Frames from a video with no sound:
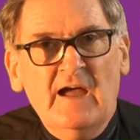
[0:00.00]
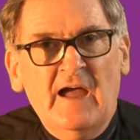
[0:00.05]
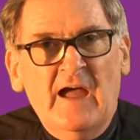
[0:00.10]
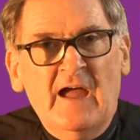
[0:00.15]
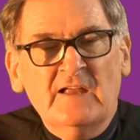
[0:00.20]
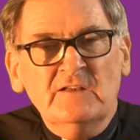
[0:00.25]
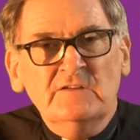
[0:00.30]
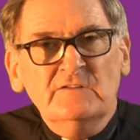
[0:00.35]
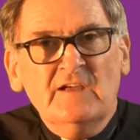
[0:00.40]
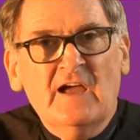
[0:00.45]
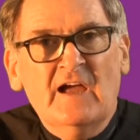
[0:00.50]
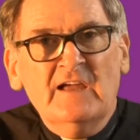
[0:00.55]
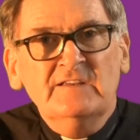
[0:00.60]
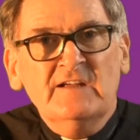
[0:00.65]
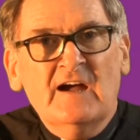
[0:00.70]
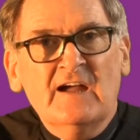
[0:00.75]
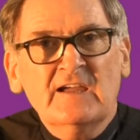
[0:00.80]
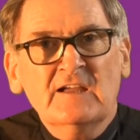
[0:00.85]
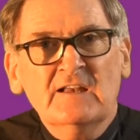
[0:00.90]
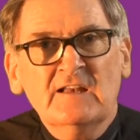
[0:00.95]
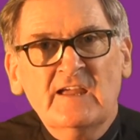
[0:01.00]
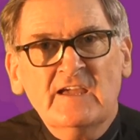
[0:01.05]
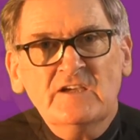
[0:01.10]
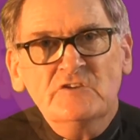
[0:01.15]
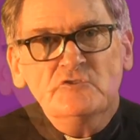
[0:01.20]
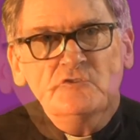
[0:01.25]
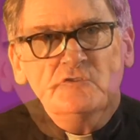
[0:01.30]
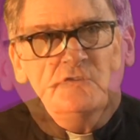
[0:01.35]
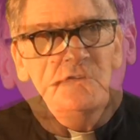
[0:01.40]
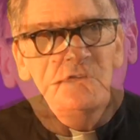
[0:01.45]
and
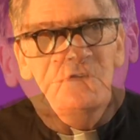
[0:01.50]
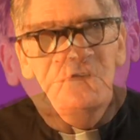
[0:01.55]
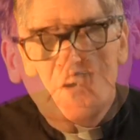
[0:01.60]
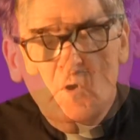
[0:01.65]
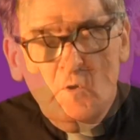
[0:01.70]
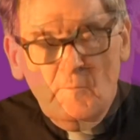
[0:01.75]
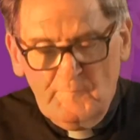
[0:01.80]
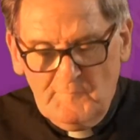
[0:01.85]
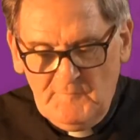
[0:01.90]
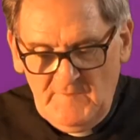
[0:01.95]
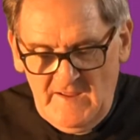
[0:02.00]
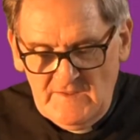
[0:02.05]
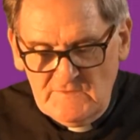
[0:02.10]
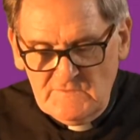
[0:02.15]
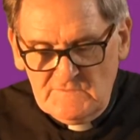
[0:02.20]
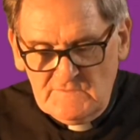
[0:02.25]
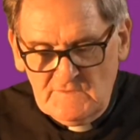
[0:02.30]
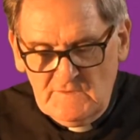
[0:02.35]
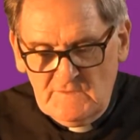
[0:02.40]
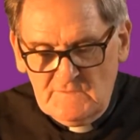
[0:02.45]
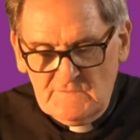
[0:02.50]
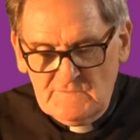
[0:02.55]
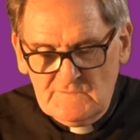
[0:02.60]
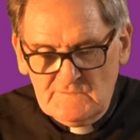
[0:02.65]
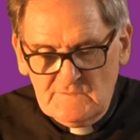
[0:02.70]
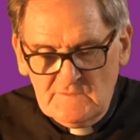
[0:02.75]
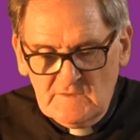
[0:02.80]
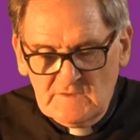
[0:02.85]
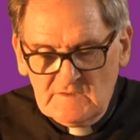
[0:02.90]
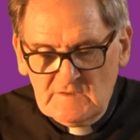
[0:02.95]
annihilation. Pope
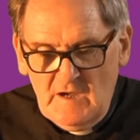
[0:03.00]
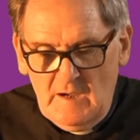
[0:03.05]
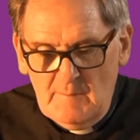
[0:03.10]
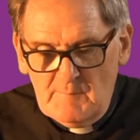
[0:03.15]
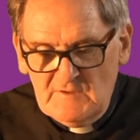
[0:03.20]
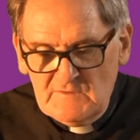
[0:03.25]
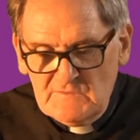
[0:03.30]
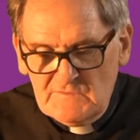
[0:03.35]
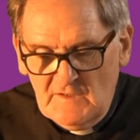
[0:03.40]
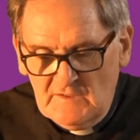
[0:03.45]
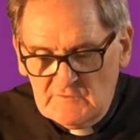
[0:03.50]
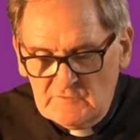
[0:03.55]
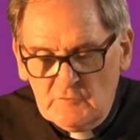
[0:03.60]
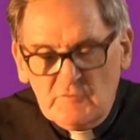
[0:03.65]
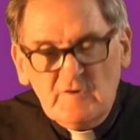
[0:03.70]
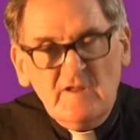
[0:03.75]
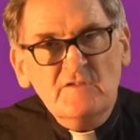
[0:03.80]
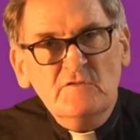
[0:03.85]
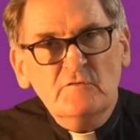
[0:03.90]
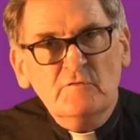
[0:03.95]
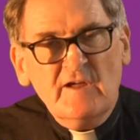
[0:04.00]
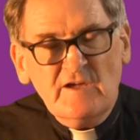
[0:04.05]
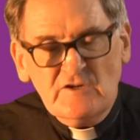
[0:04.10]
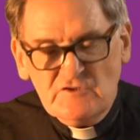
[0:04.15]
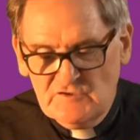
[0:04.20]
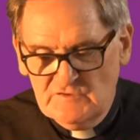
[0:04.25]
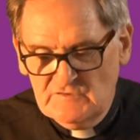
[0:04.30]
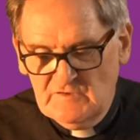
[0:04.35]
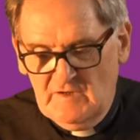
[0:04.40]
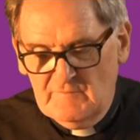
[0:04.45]
Francis comments on the
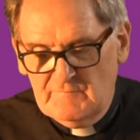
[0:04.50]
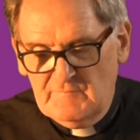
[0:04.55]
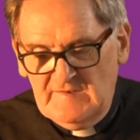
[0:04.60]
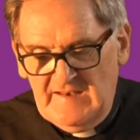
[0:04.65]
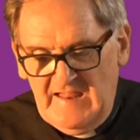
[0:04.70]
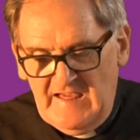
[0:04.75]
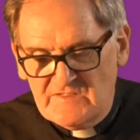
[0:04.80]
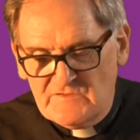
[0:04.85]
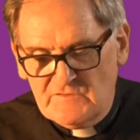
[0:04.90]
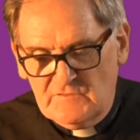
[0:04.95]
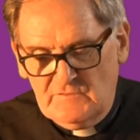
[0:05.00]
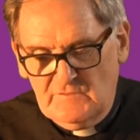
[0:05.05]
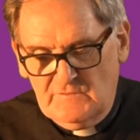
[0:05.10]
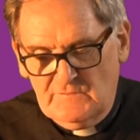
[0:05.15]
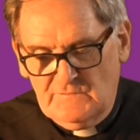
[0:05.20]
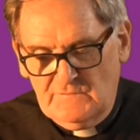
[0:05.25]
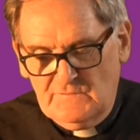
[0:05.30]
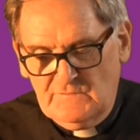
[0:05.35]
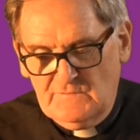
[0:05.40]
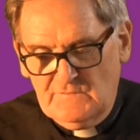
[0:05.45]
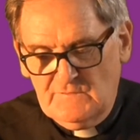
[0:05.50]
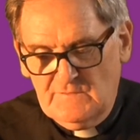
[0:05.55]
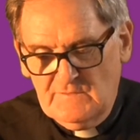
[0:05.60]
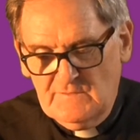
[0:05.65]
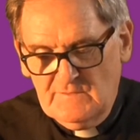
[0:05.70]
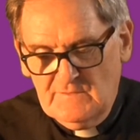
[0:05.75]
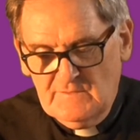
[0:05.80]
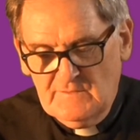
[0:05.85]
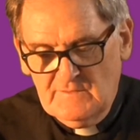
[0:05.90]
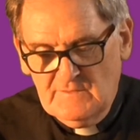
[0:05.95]
resurrection of Lazarus
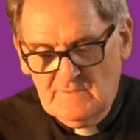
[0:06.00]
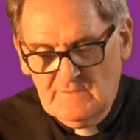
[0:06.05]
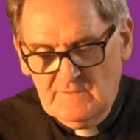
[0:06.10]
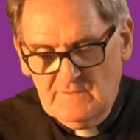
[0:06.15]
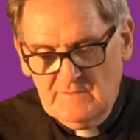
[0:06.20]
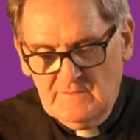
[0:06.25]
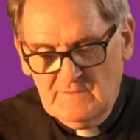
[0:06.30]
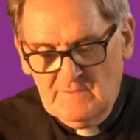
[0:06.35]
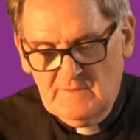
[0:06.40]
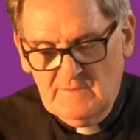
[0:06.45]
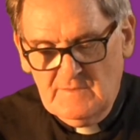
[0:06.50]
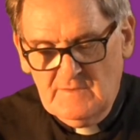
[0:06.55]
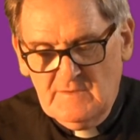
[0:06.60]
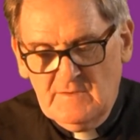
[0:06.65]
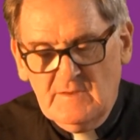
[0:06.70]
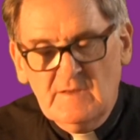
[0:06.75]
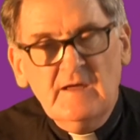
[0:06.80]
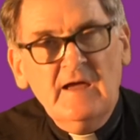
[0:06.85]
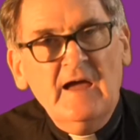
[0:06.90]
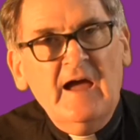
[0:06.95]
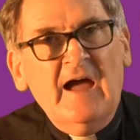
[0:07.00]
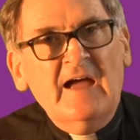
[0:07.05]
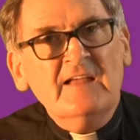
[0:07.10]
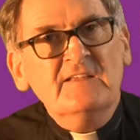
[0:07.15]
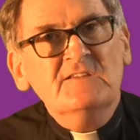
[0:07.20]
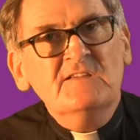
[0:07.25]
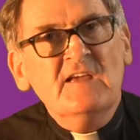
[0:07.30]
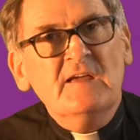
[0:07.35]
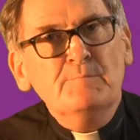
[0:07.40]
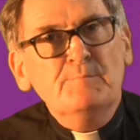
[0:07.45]

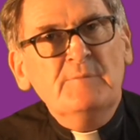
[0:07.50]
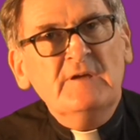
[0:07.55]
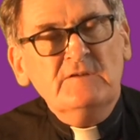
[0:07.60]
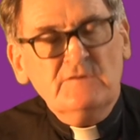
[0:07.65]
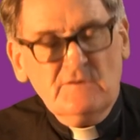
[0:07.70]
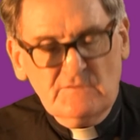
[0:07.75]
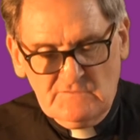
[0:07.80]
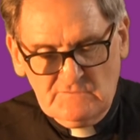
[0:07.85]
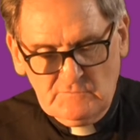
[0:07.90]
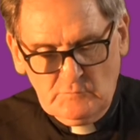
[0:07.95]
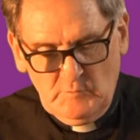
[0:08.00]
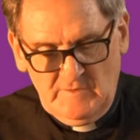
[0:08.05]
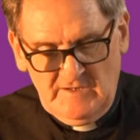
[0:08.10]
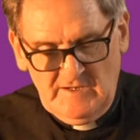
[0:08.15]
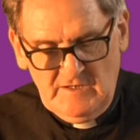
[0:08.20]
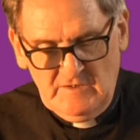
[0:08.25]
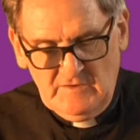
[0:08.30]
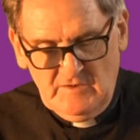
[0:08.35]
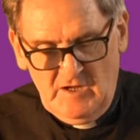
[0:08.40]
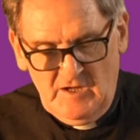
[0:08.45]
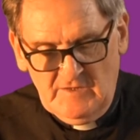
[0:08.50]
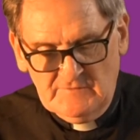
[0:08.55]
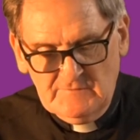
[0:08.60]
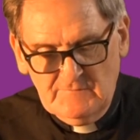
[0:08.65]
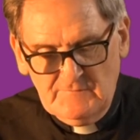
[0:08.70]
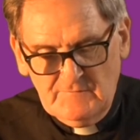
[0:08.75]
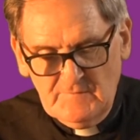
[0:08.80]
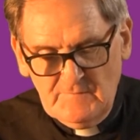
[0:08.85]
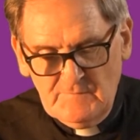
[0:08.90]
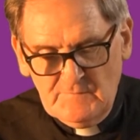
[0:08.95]
at St. Peter's Square on the
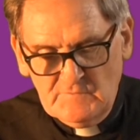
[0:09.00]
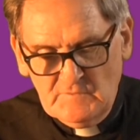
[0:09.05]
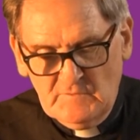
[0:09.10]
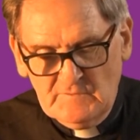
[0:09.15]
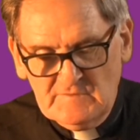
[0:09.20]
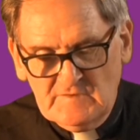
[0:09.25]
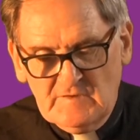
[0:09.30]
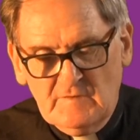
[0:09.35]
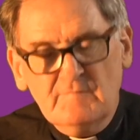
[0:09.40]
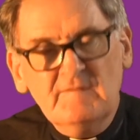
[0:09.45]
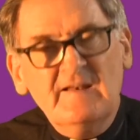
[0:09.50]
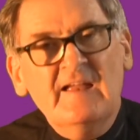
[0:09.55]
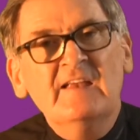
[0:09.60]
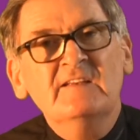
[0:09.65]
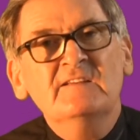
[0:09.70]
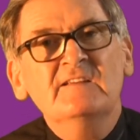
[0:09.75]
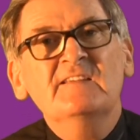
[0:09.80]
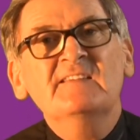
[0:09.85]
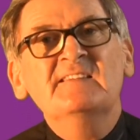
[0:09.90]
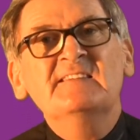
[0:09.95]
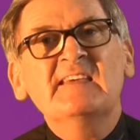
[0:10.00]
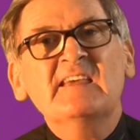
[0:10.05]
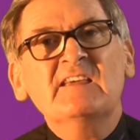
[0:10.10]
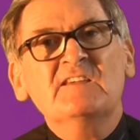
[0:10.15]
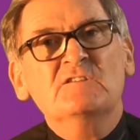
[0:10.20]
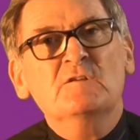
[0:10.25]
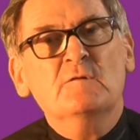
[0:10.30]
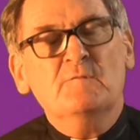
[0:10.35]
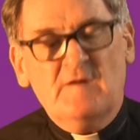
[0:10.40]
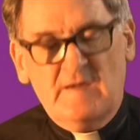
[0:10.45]
5th Sunday of Lent,
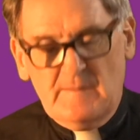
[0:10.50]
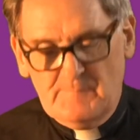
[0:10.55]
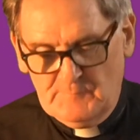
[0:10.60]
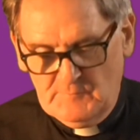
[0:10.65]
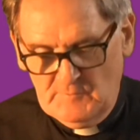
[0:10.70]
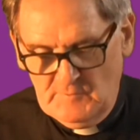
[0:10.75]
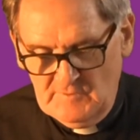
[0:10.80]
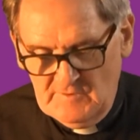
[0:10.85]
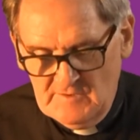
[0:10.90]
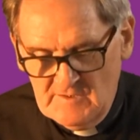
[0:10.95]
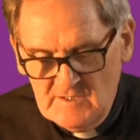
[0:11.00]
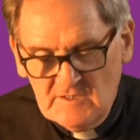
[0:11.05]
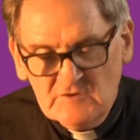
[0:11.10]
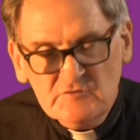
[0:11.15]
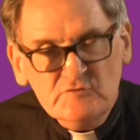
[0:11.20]
6th of April,